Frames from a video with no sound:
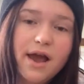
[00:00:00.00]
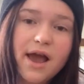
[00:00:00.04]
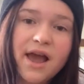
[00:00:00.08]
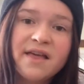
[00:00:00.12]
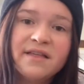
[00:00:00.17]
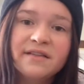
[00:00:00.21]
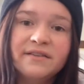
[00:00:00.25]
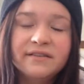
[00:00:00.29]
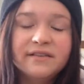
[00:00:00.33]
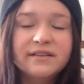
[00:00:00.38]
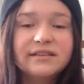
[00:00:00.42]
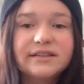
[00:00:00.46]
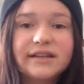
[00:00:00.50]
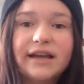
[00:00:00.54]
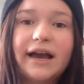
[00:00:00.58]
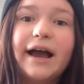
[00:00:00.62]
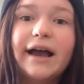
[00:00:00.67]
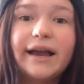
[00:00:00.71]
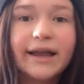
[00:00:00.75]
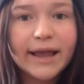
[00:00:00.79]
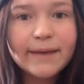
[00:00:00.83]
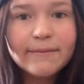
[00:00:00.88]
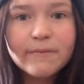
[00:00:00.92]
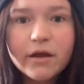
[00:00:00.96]
And then this
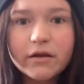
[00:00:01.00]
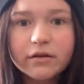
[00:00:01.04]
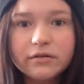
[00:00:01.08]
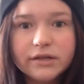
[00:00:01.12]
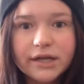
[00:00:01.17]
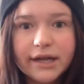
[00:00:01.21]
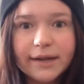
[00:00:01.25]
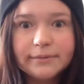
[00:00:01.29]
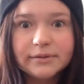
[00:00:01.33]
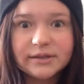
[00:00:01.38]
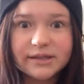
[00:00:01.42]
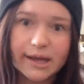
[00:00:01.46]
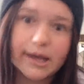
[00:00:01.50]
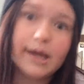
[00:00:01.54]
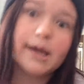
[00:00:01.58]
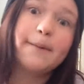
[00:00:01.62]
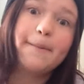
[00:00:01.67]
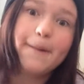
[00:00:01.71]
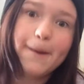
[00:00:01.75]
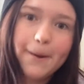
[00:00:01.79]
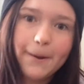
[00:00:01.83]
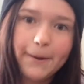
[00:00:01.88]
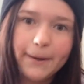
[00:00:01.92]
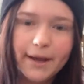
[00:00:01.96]
guy came over, and he was like,
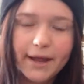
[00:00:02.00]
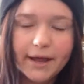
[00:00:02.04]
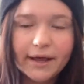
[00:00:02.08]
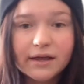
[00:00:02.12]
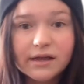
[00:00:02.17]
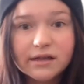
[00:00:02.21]
"Come on."